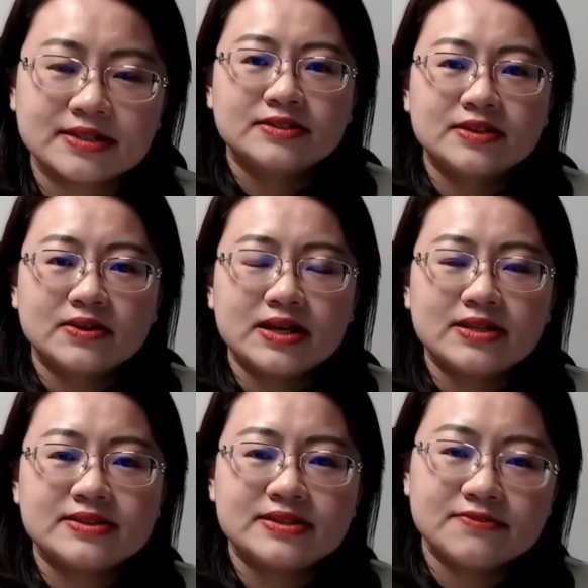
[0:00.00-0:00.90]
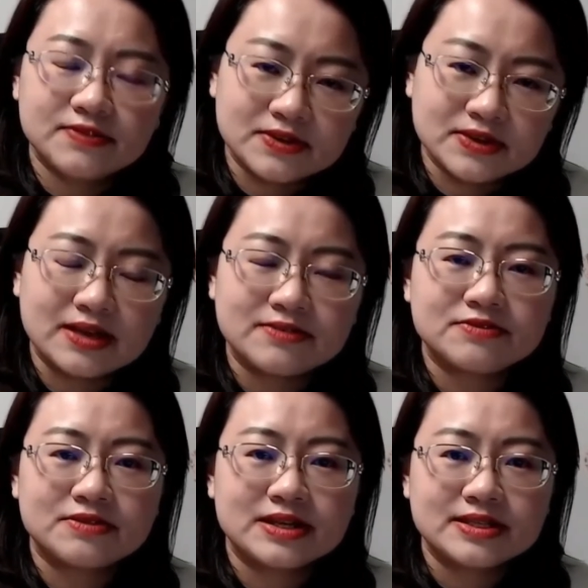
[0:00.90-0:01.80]
So in civil law
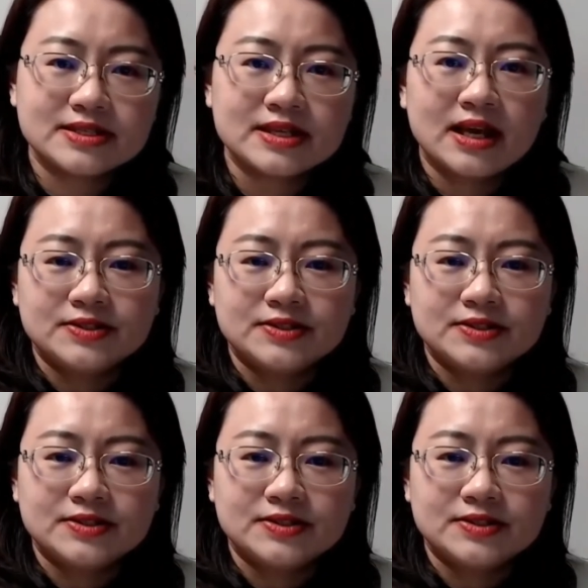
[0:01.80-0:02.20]
countries,